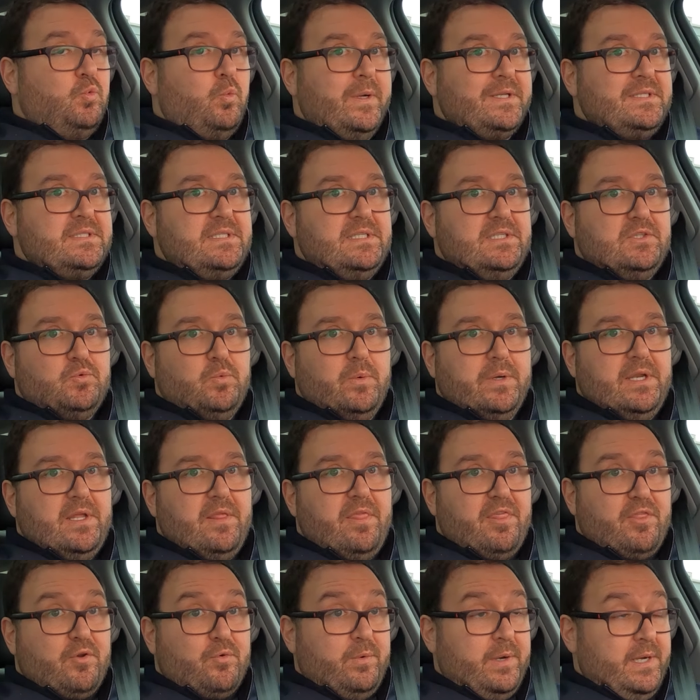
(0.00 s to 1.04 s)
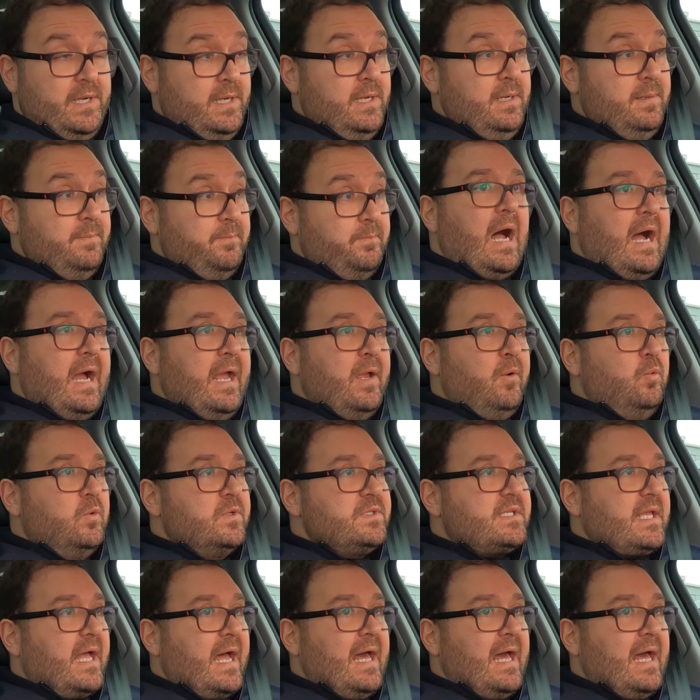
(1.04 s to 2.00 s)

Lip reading: 2023, I was